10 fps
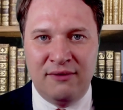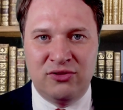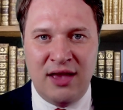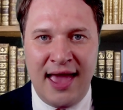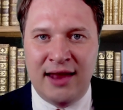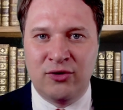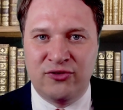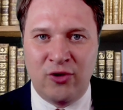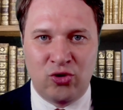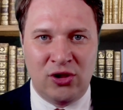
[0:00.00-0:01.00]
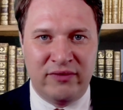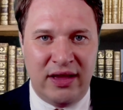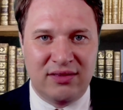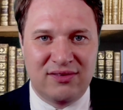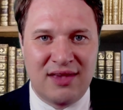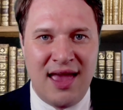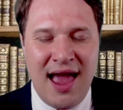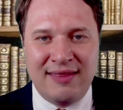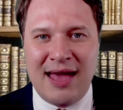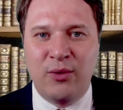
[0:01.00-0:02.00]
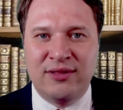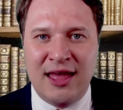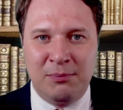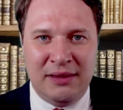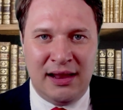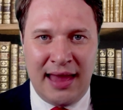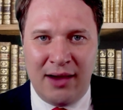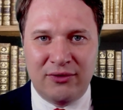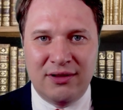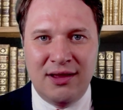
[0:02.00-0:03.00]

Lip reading: to handle social events. And that would then be allowed.